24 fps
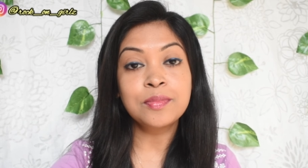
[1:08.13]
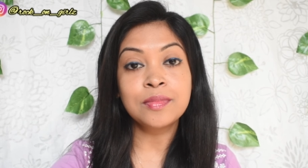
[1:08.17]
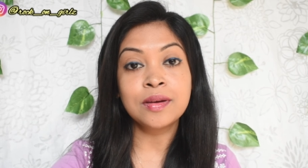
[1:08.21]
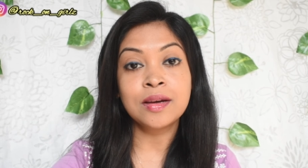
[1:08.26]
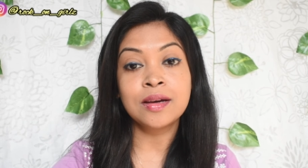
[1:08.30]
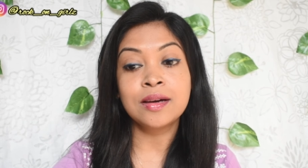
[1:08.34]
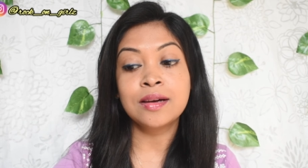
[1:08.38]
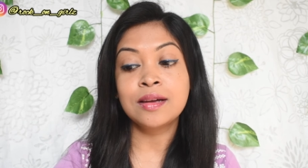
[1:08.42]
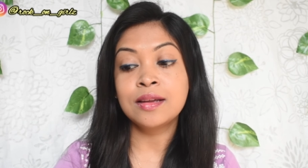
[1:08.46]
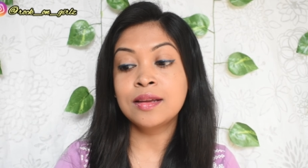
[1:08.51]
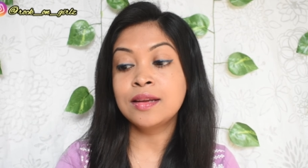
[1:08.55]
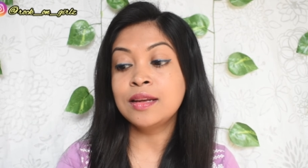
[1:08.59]

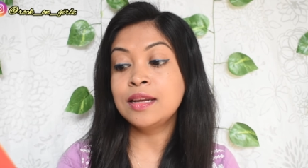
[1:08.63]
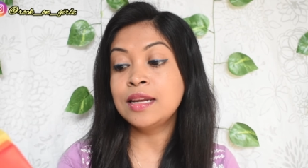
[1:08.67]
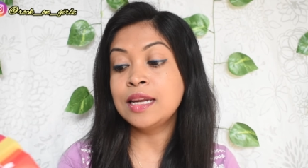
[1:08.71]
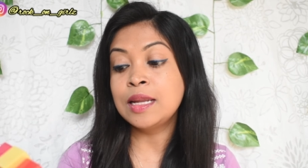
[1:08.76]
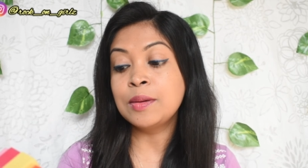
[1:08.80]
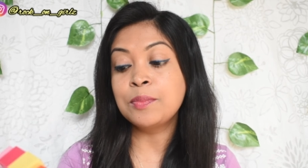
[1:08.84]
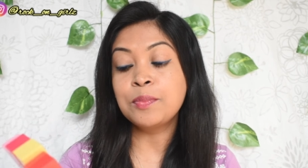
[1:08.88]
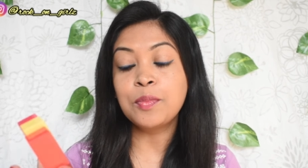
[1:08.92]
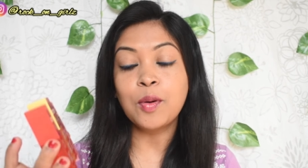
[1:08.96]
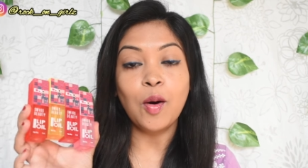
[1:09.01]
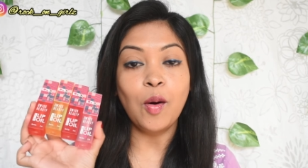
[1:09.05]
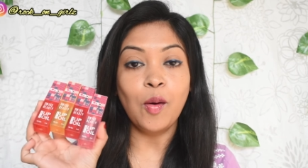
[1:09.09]
uh,
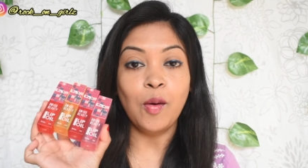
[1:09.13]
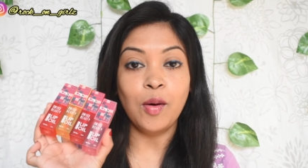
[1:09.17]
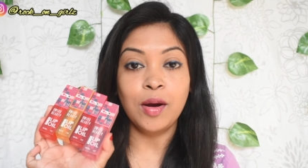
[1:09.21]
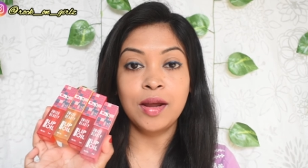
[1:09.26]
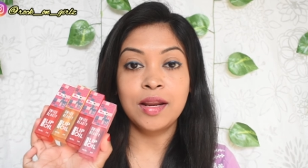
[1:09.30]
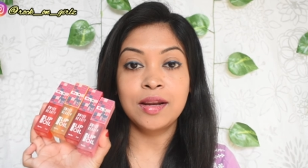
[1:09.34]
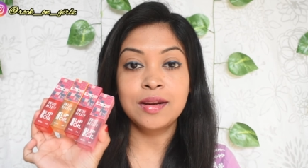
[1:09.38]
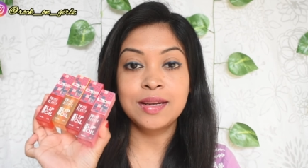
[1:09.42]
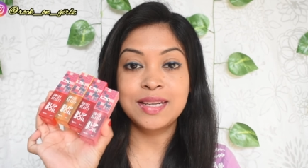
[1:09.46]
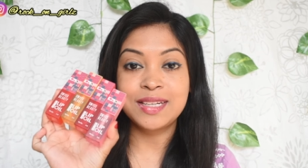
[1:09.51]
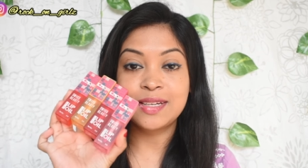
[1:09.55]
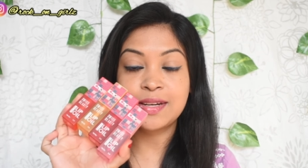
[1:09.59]
lip
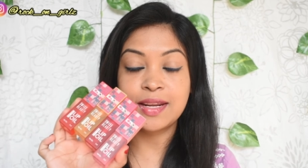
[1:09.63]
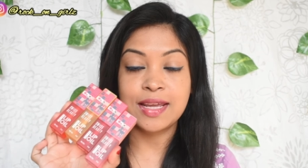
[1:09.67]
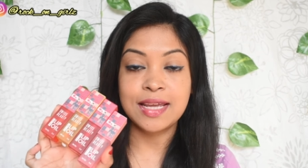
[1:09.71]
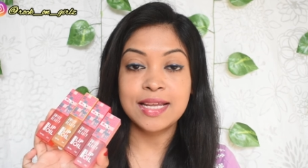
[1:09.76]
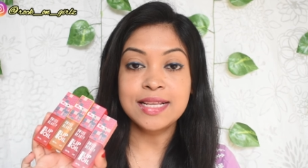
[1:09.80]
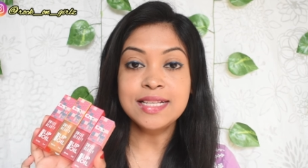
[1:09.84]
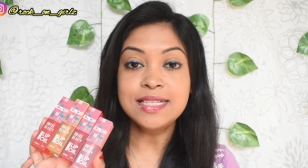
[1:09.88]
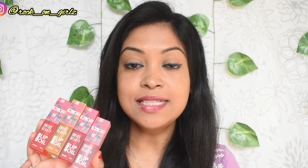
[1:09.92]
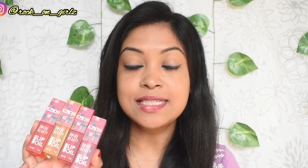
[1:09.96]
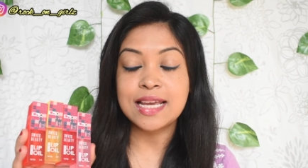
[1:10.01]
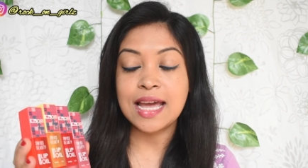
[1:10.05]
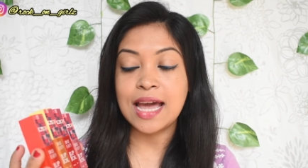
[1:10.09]
oil
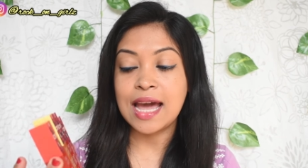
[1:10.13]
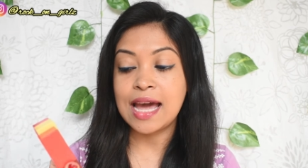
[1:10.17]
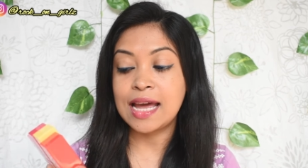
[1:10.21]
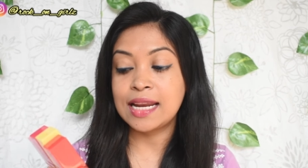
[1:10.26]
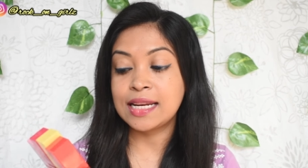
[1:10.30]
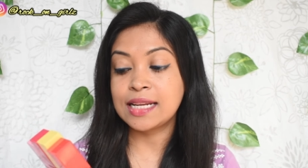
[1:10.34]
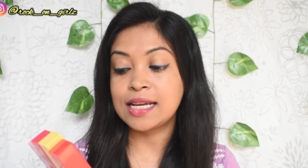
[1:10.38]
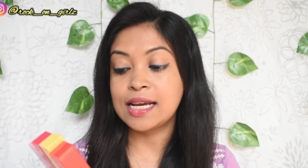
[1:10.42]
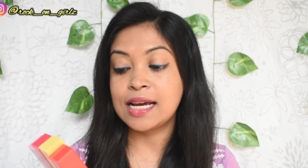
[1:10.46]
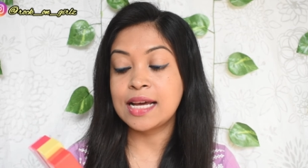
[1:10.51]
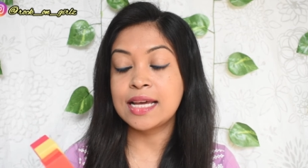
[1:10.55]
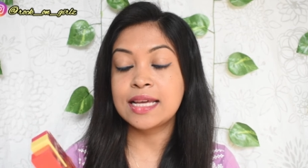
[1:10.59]
range
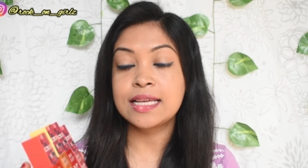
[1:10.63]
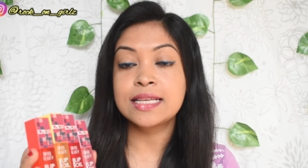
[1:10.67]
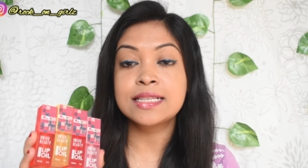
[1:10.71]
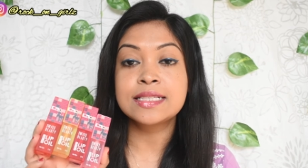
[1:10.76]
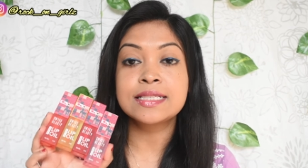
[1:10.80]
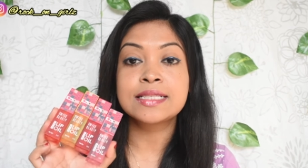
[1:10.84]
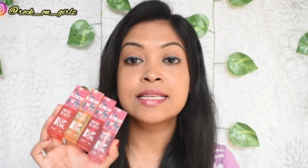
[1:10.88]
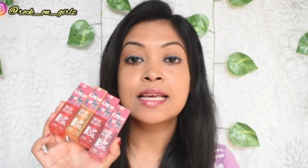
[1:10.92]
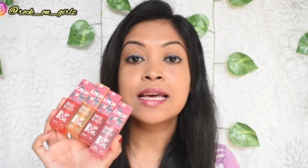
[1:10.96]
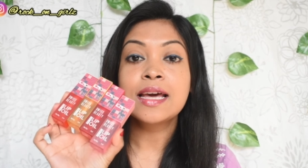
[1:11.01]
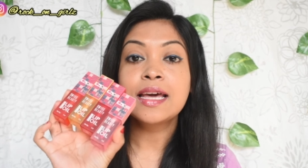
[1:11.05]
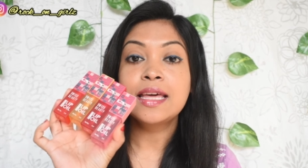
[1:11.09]
and guys